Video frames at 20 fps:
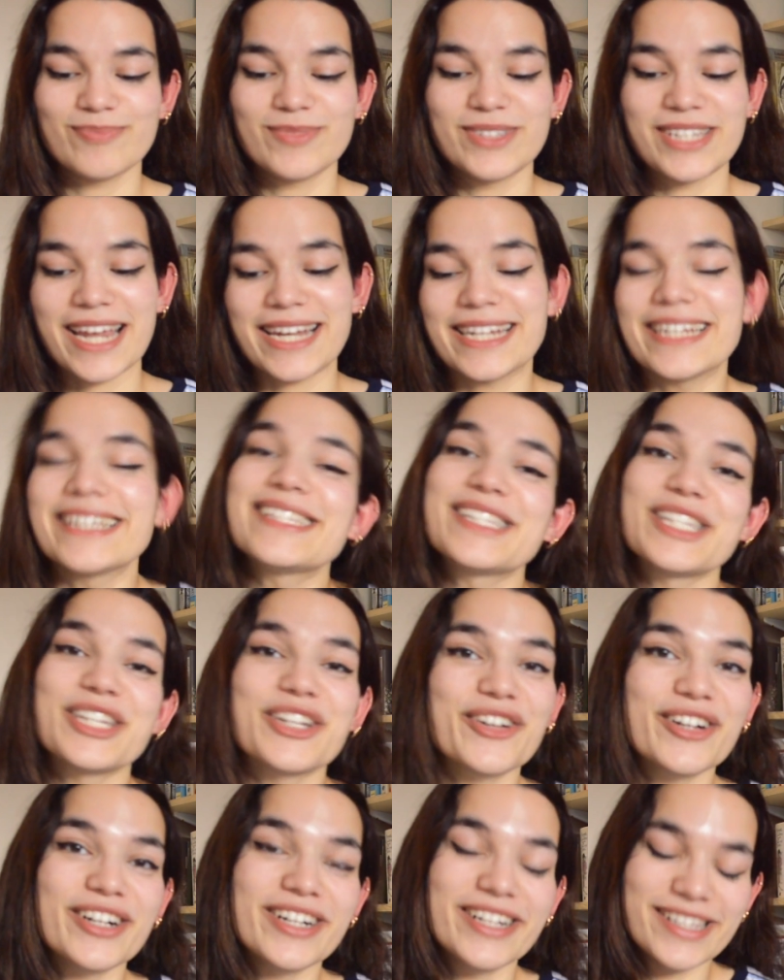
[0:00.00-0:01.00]
deadly
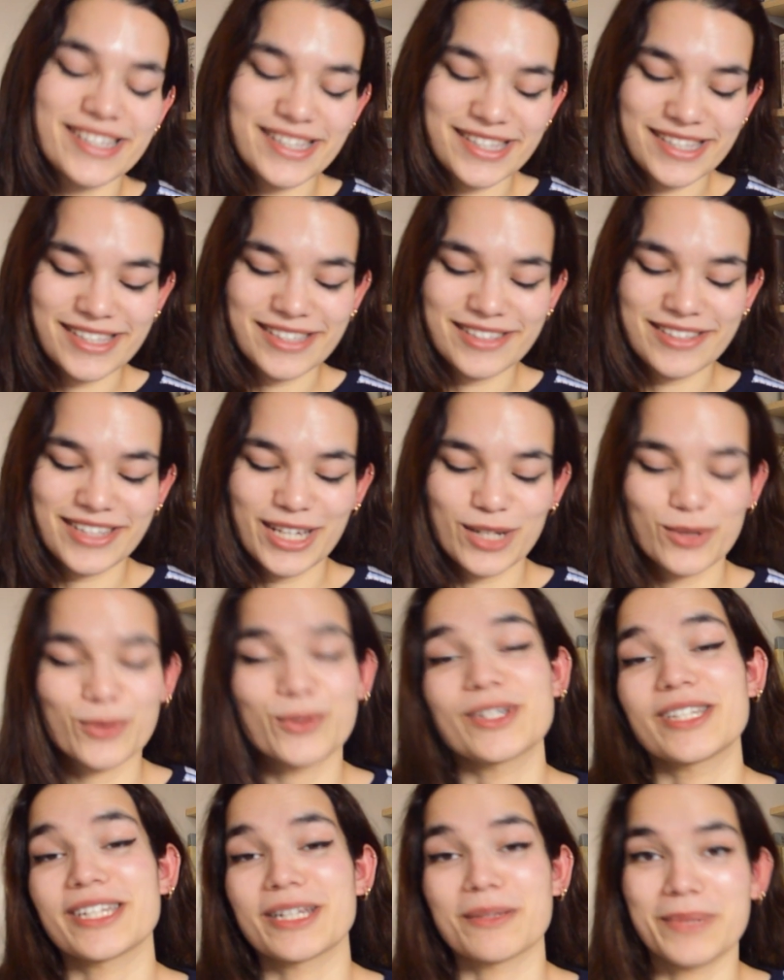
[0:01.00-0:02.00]
secrets in
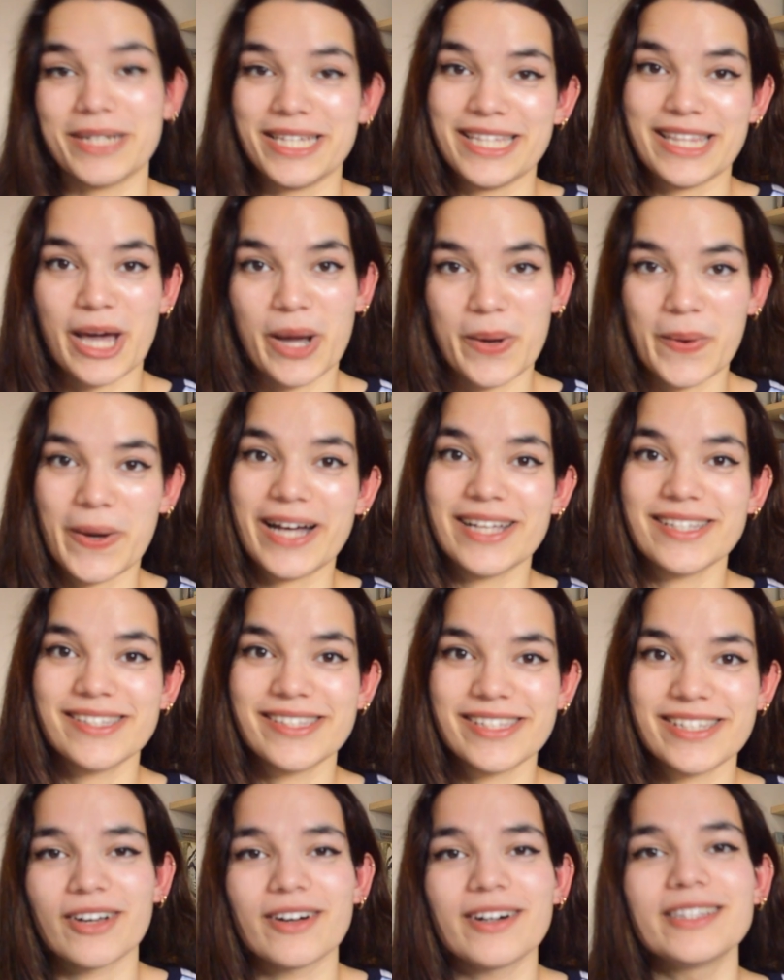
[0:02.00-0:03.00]
order to complete their quest.